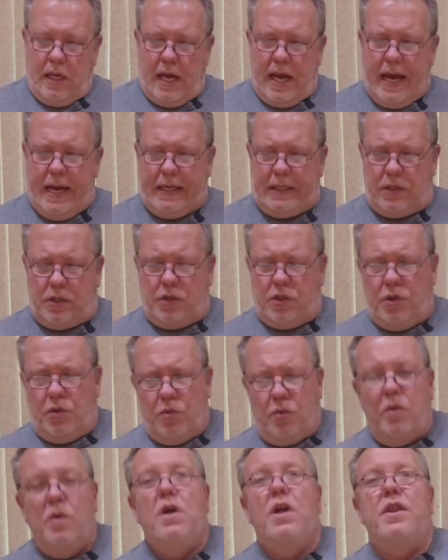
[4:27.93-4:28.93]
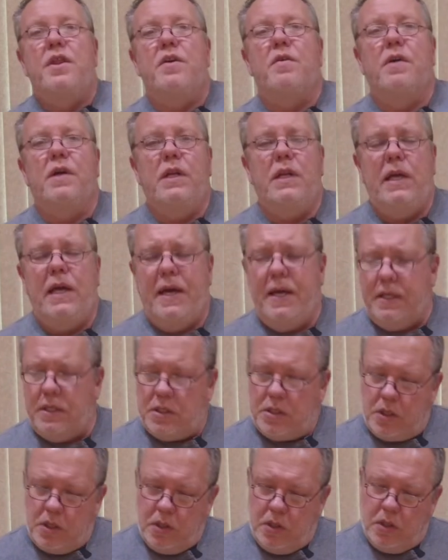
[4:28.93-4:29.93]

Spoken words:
8.2. They're in the 8s.